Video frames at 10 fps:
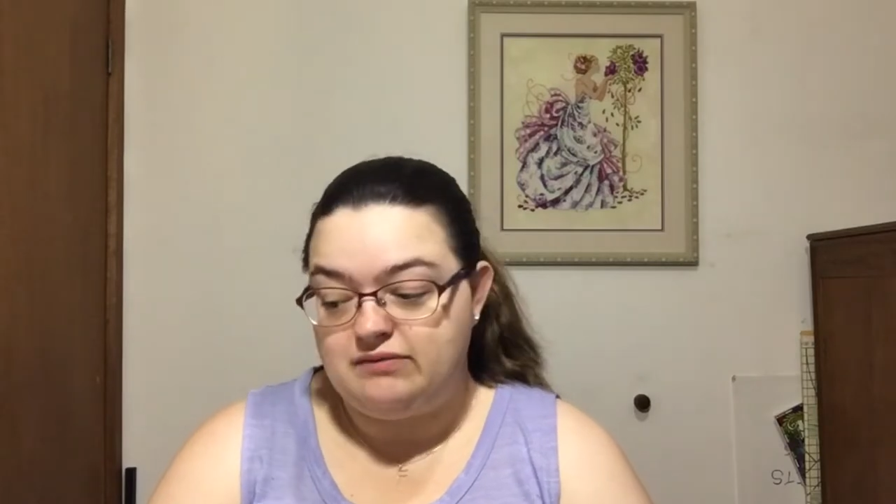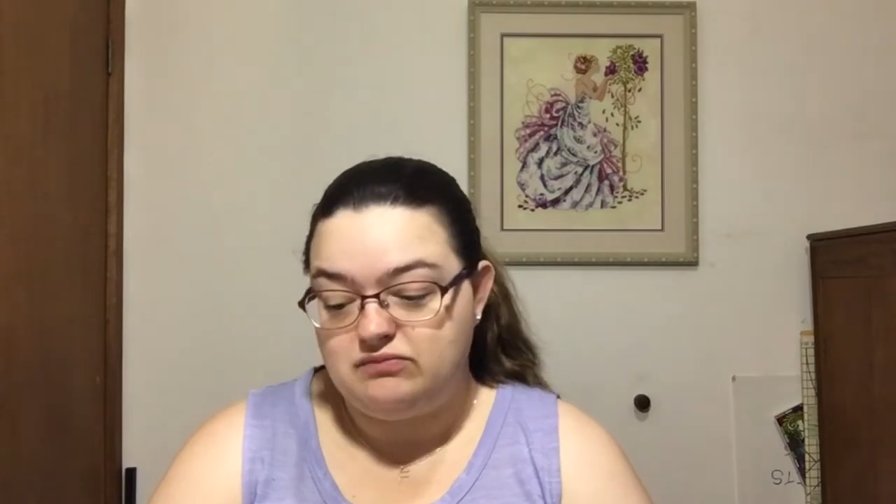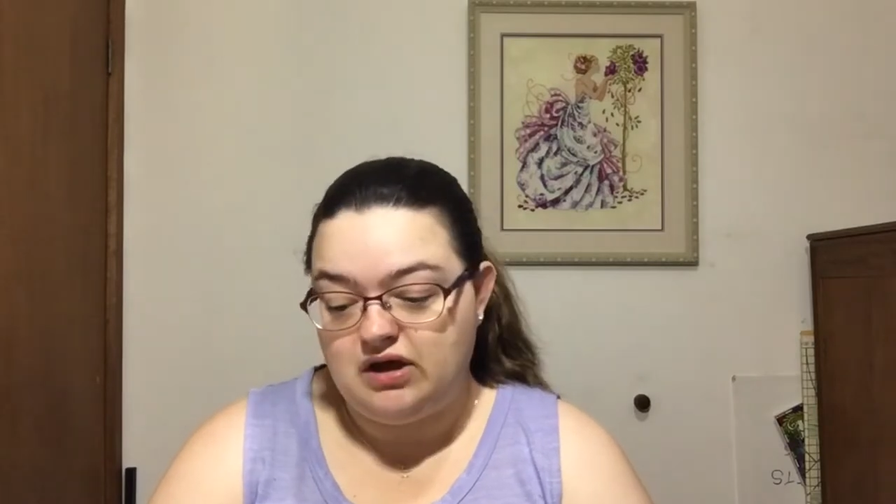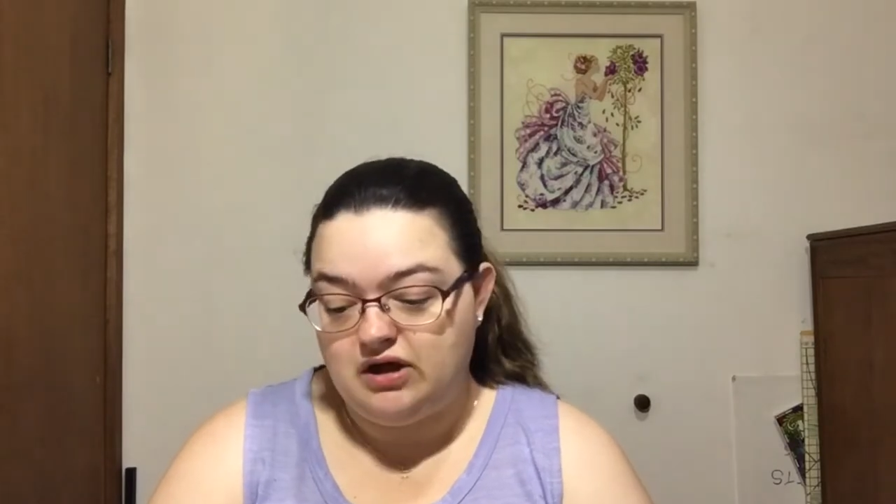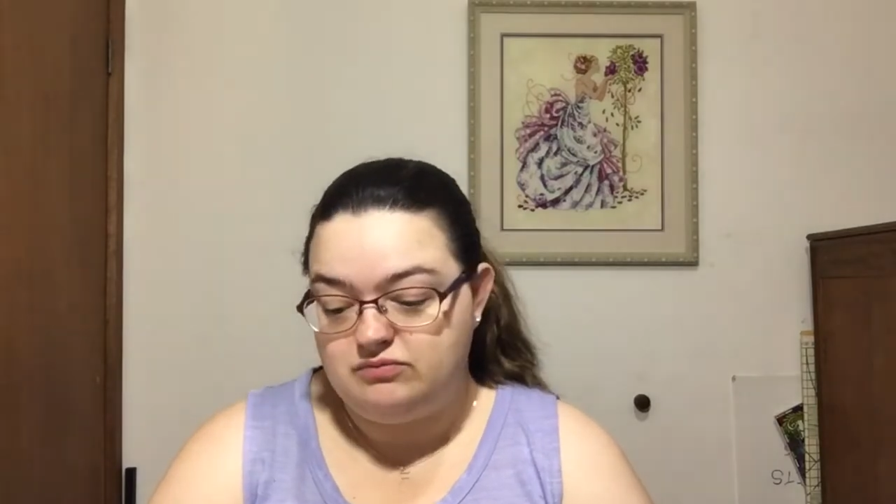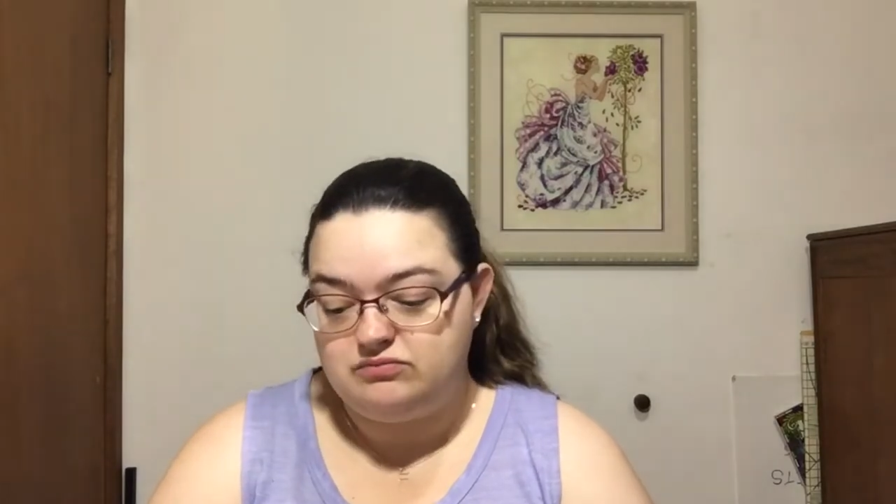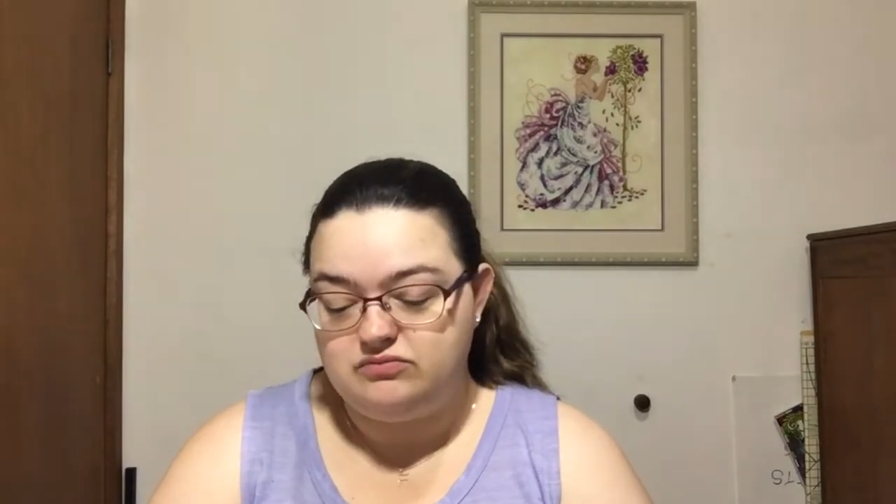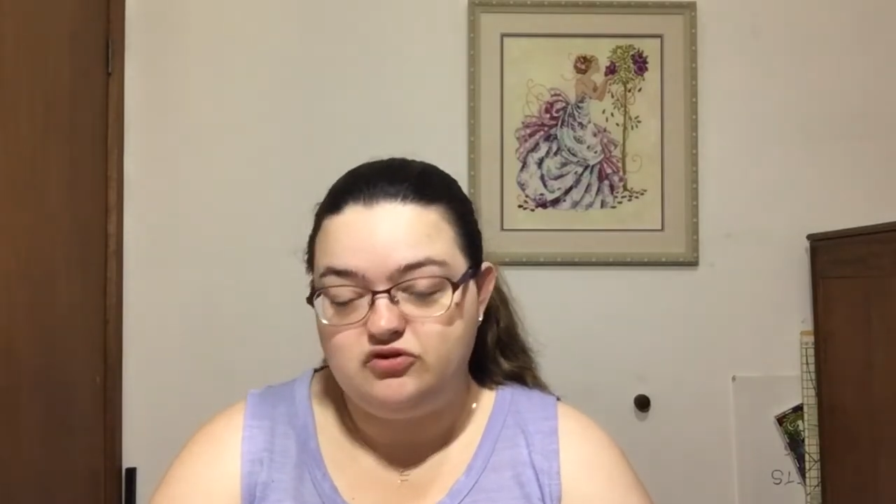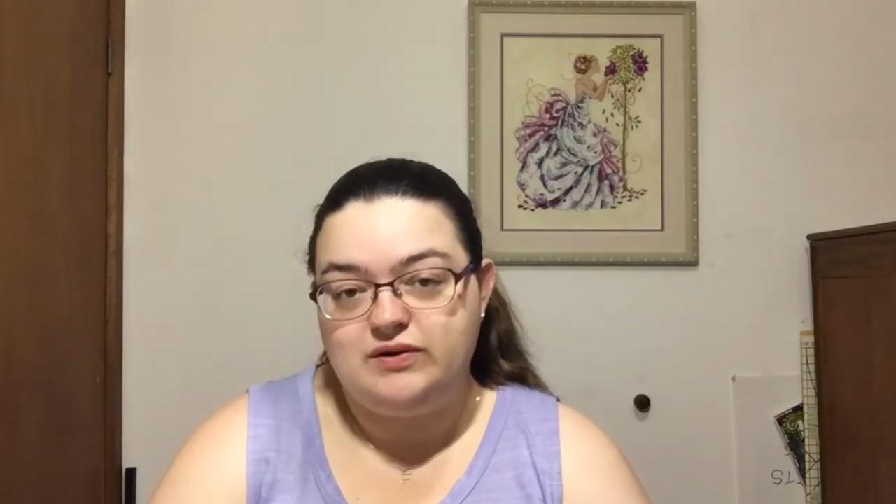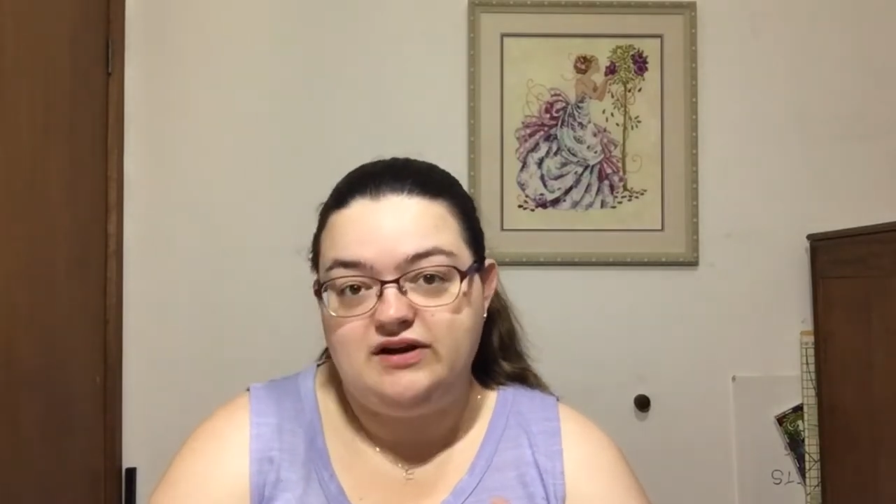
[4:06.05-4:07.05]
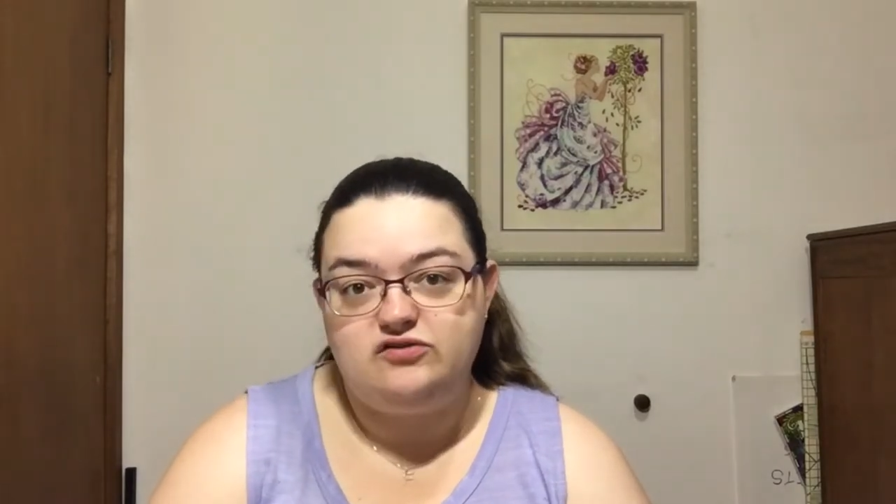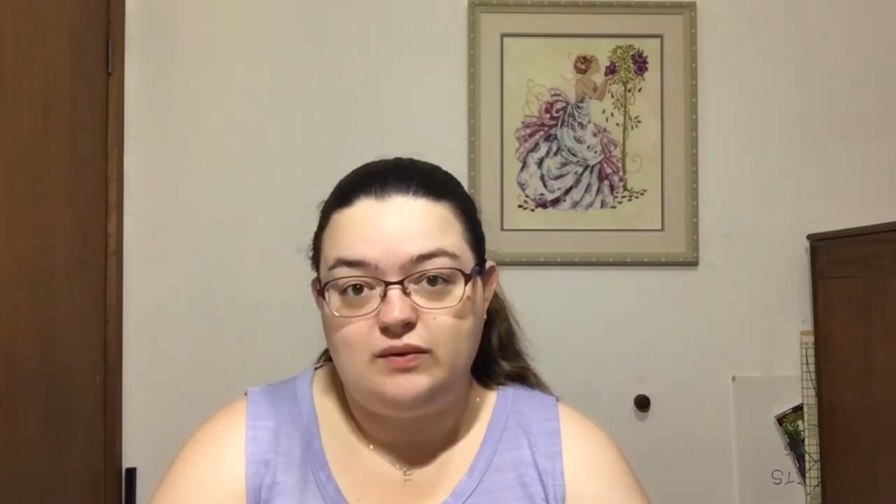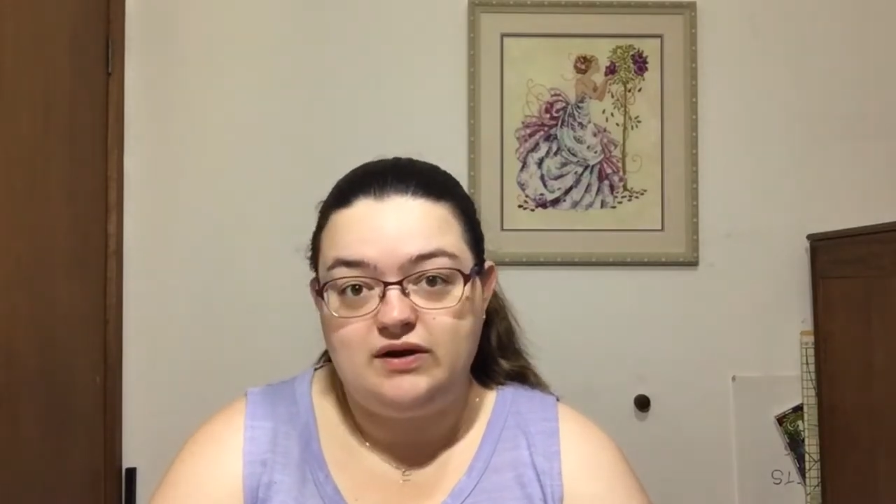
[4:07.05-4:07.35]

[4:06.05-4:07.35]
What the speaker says: 2020